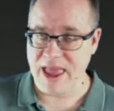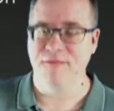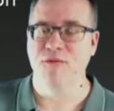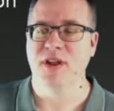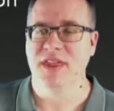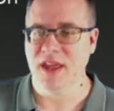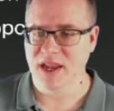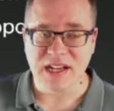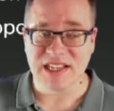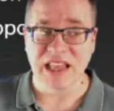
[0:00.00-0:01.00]

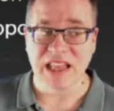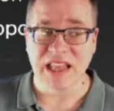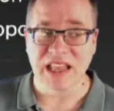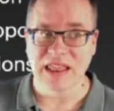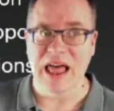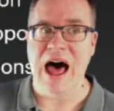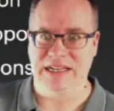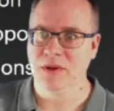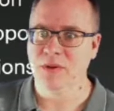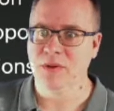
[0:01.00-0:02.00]
everything. It does a lot
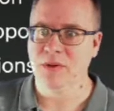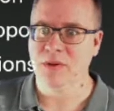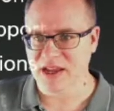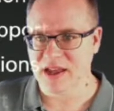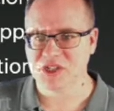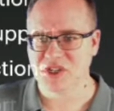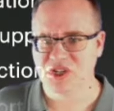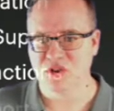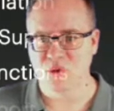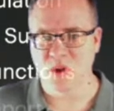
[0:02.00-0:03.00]
when it comes
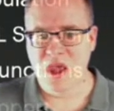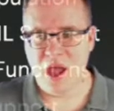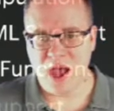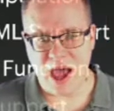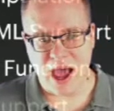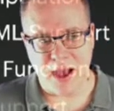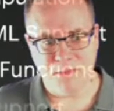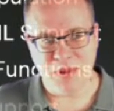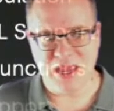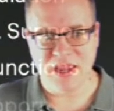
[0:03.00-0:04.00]
to
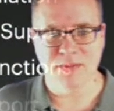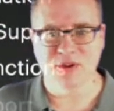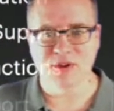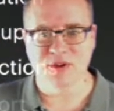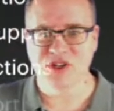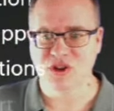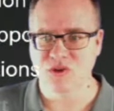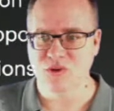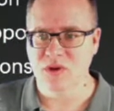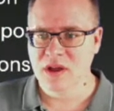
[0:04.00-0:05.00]
being able
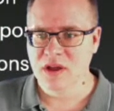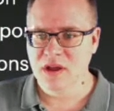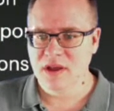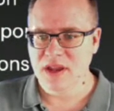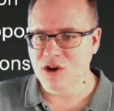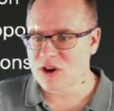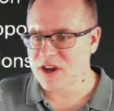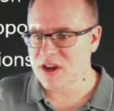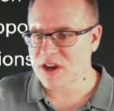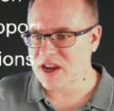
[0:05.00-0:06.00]
to
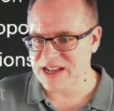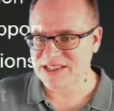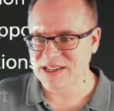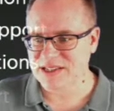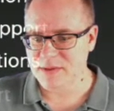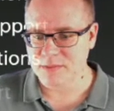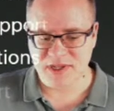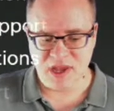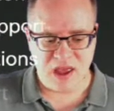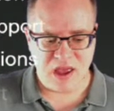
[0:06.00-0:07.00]
interconnect
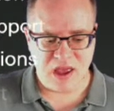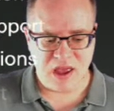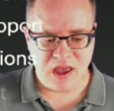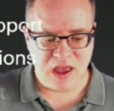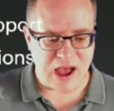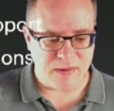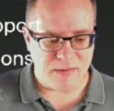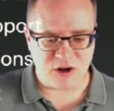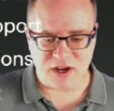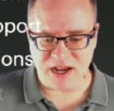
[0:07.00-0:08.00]
systems,
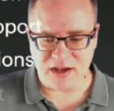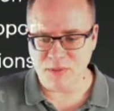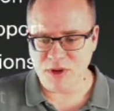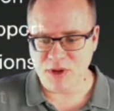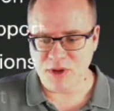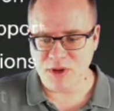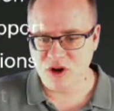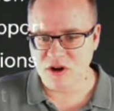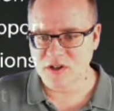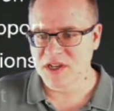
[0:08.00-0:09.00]
interconnect
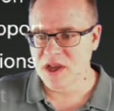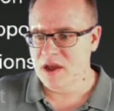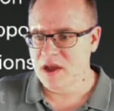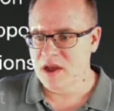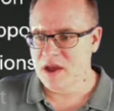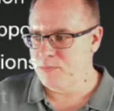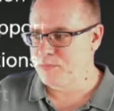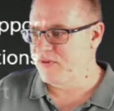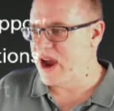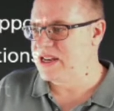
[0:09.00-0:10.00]
computers,
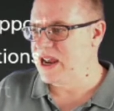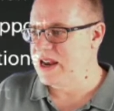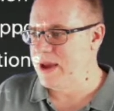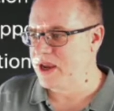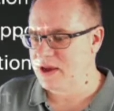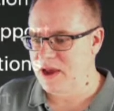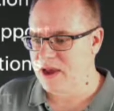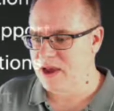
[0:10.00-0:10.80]
provide dynamic